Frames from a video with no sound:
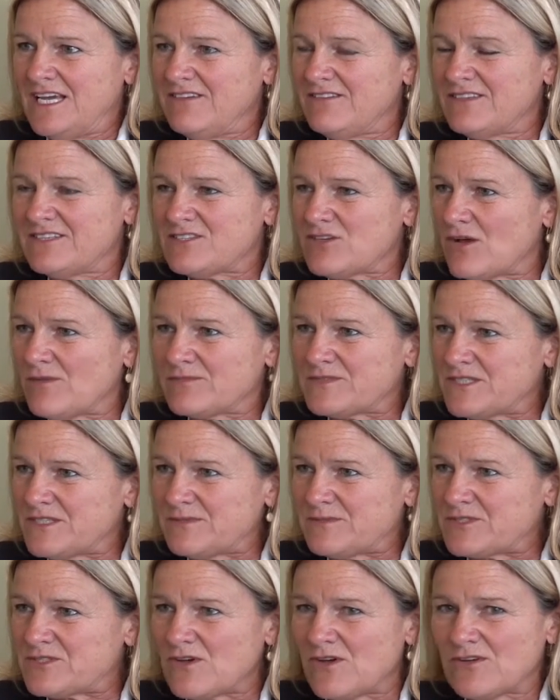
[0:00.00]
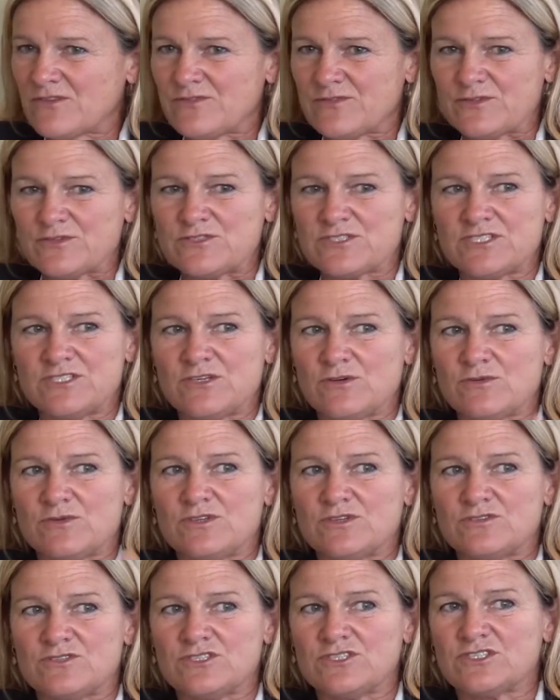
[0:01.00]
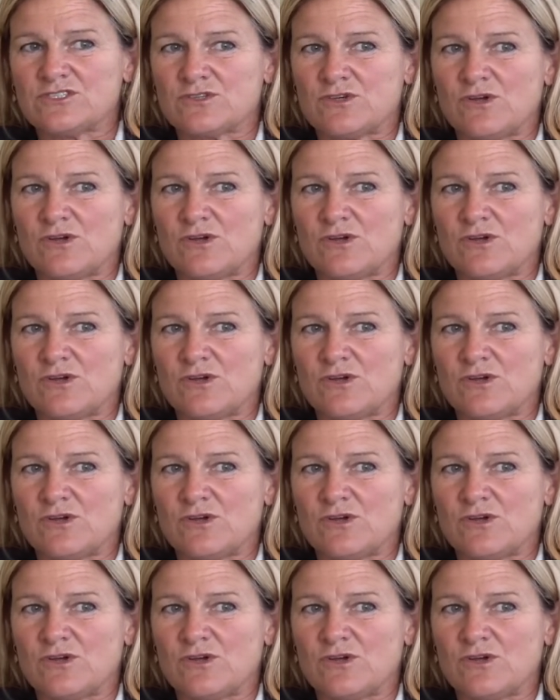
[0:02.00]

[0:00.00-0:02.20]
Even top cinematographers, they're just